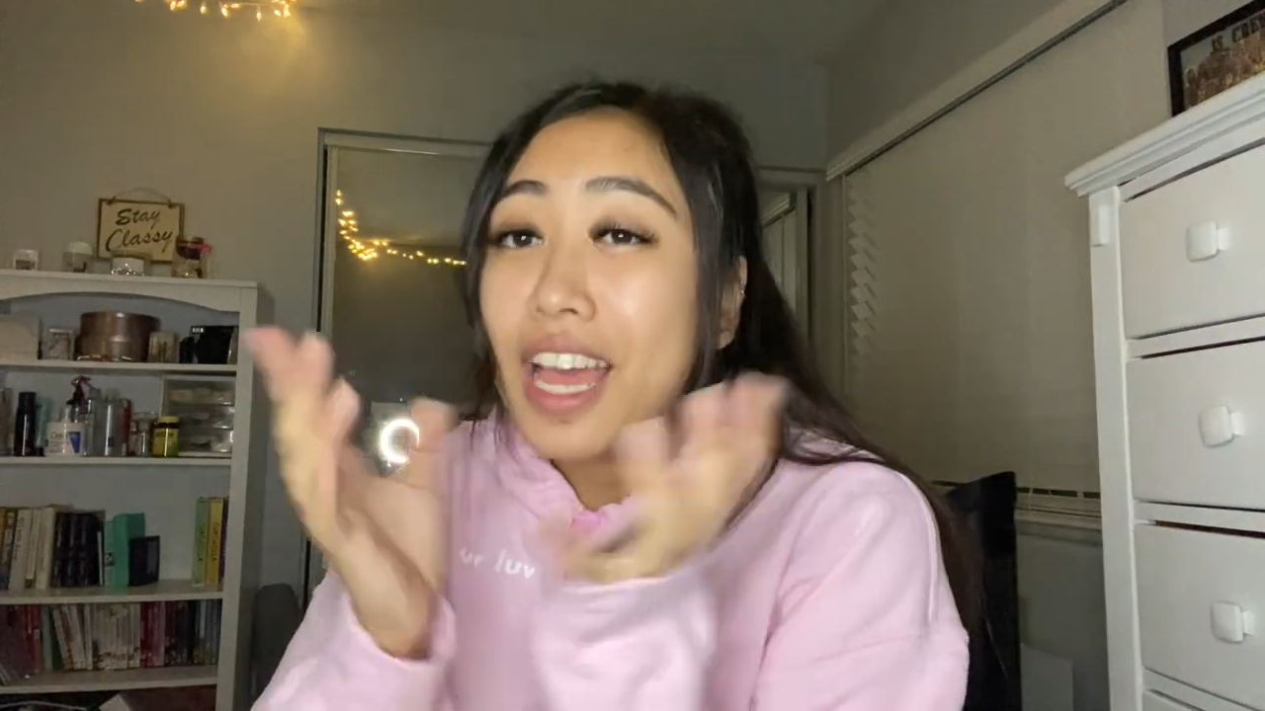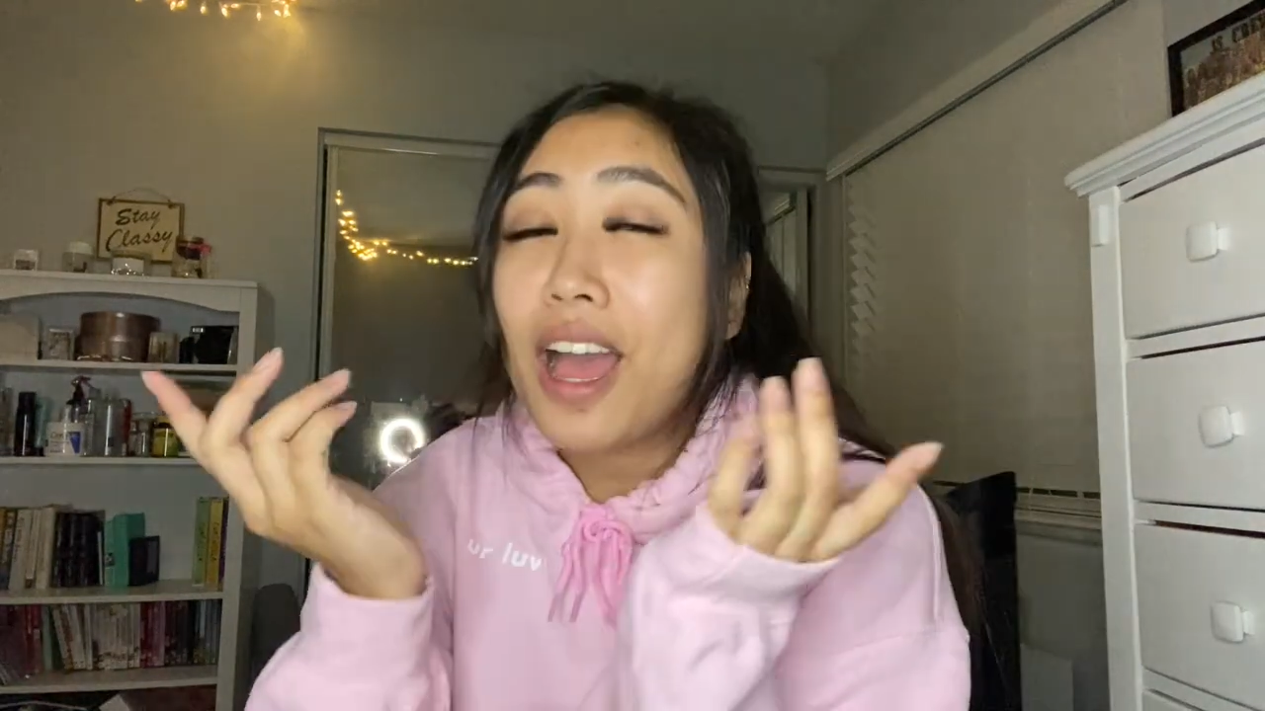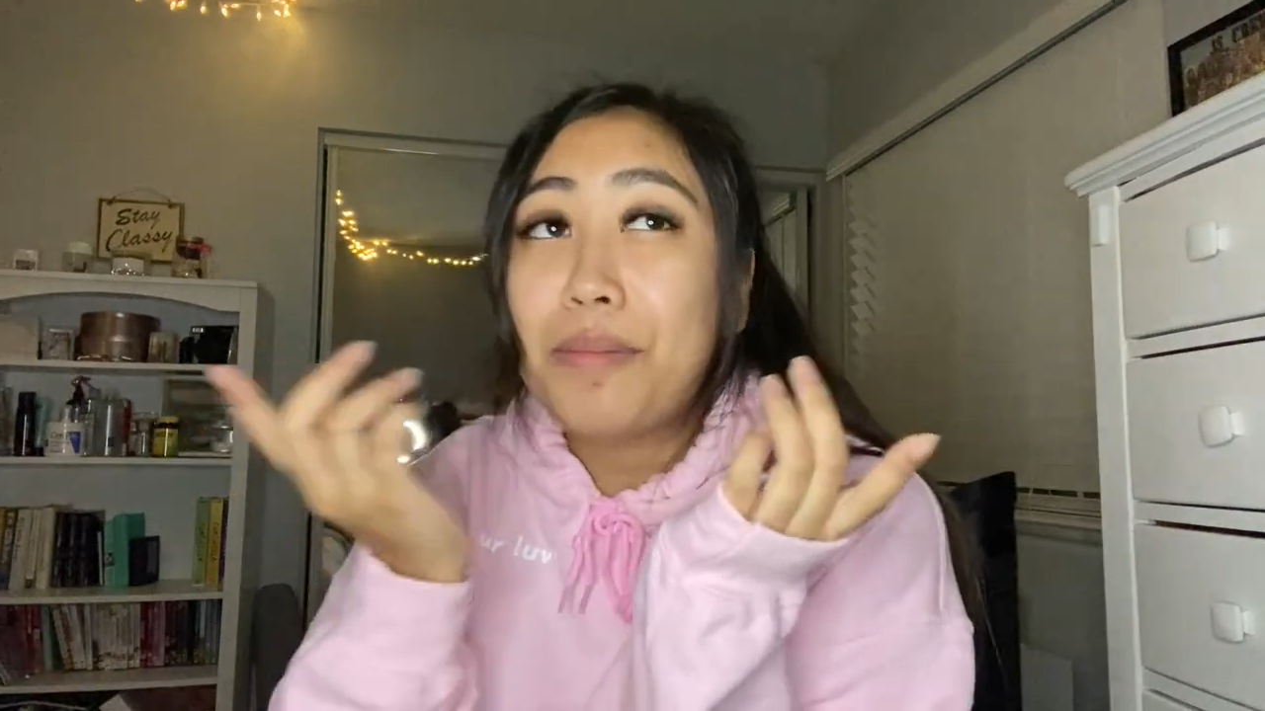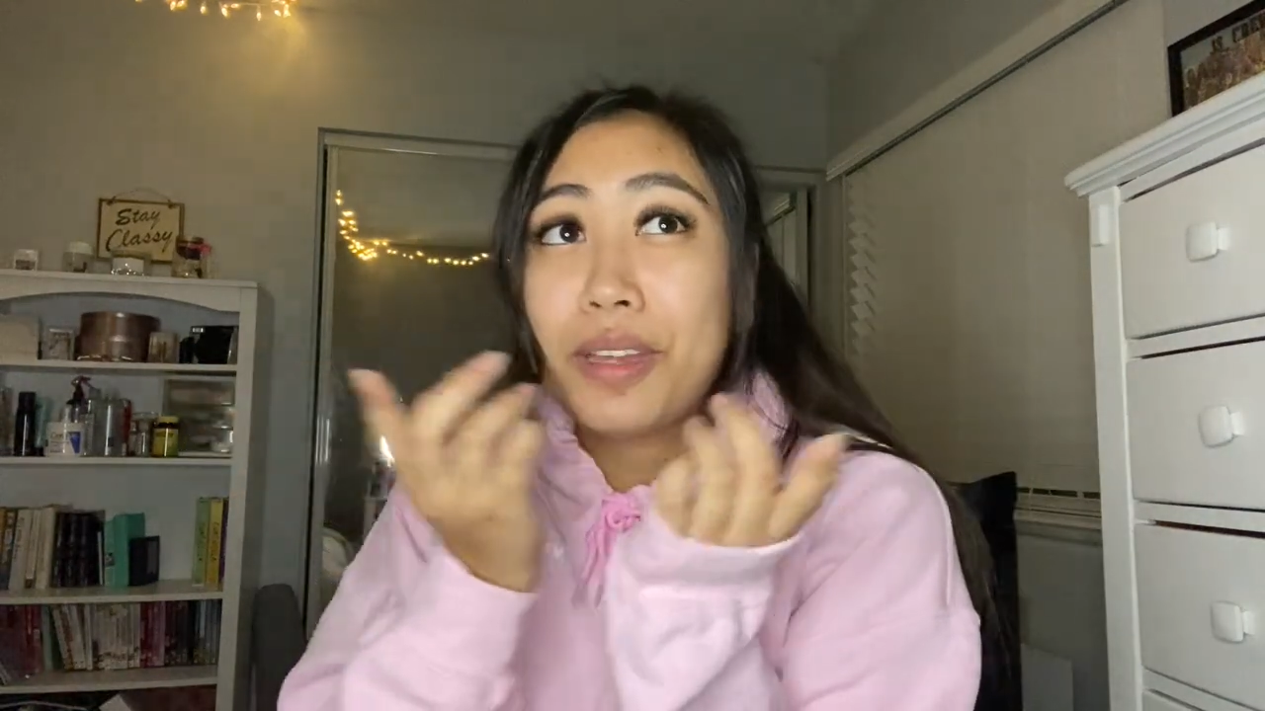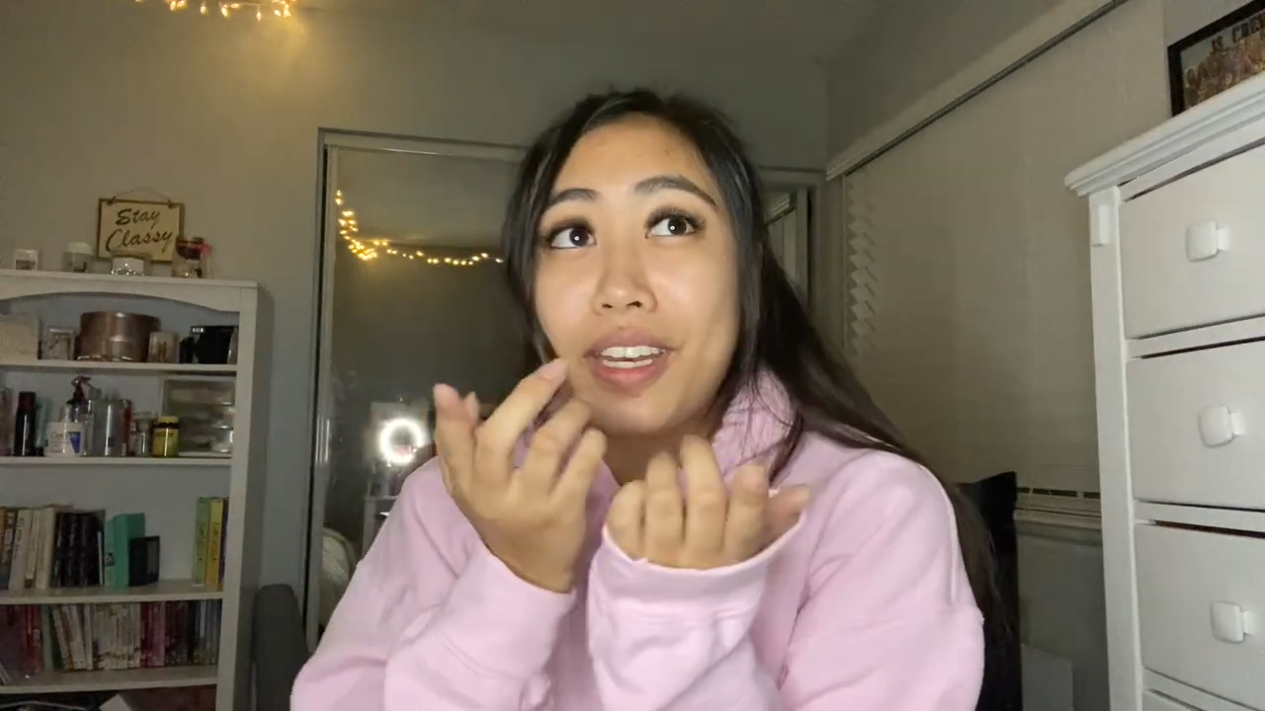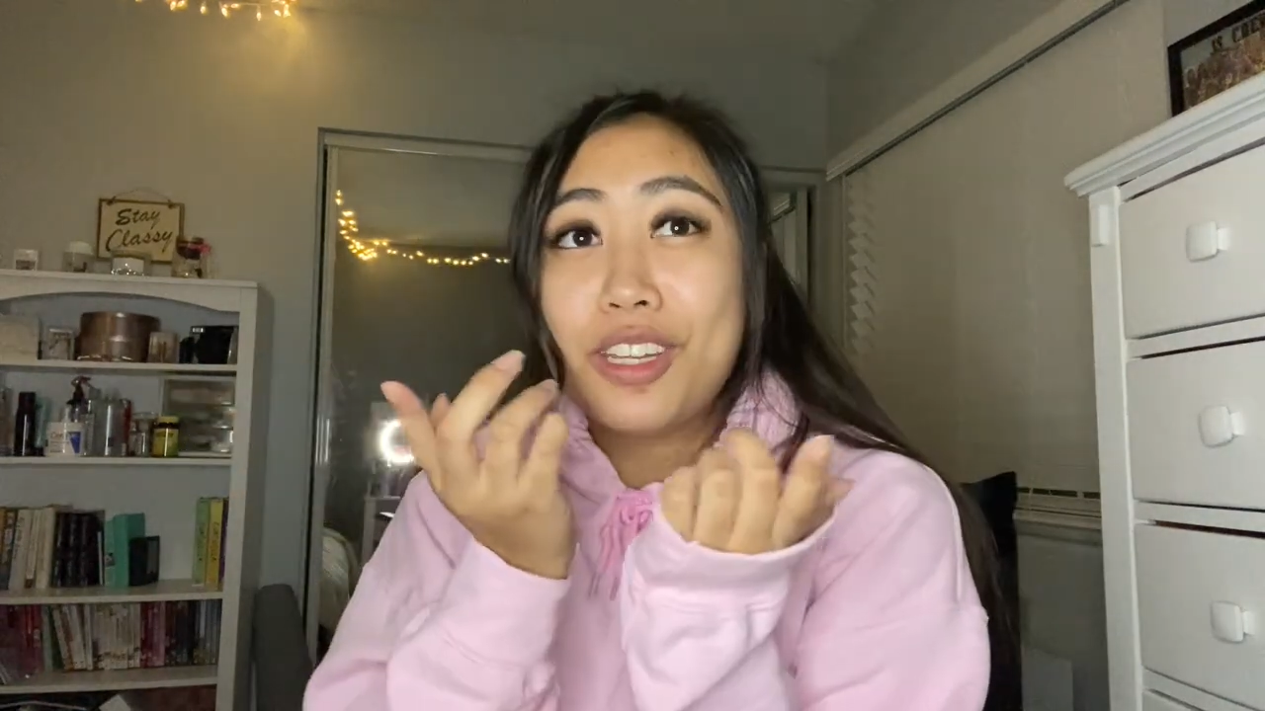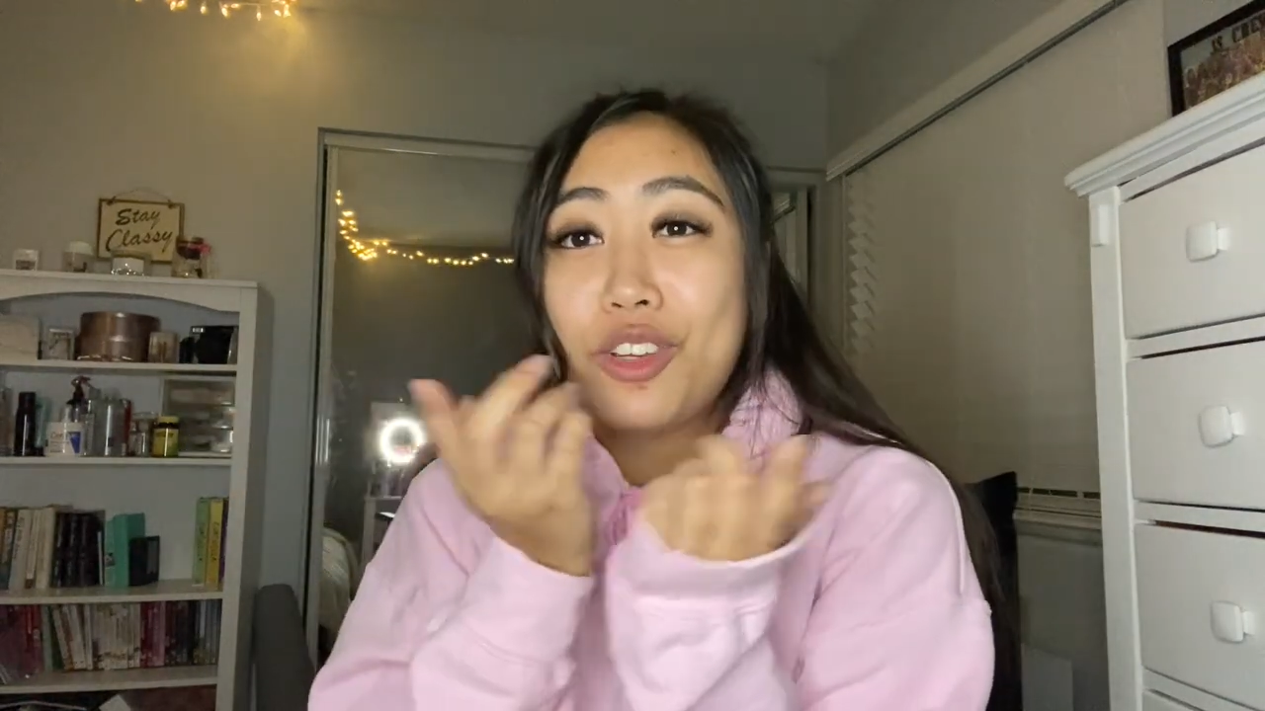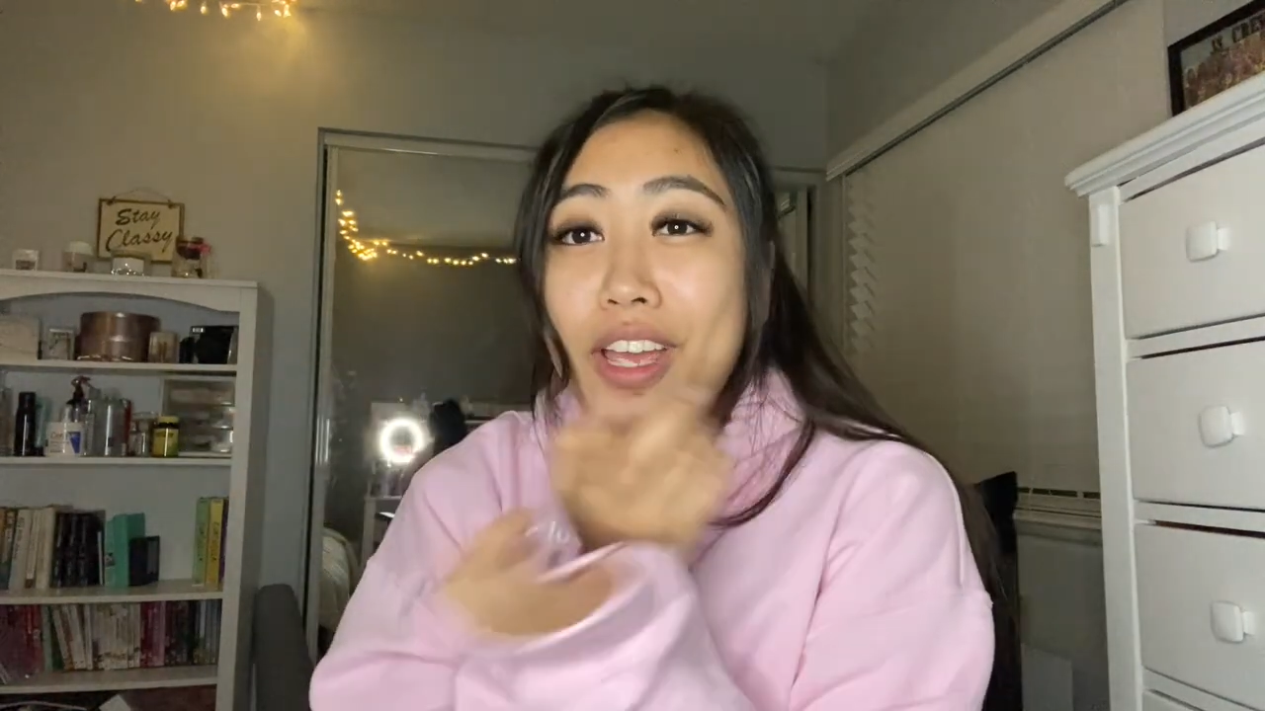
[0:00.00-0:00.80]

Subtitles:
I'm gonna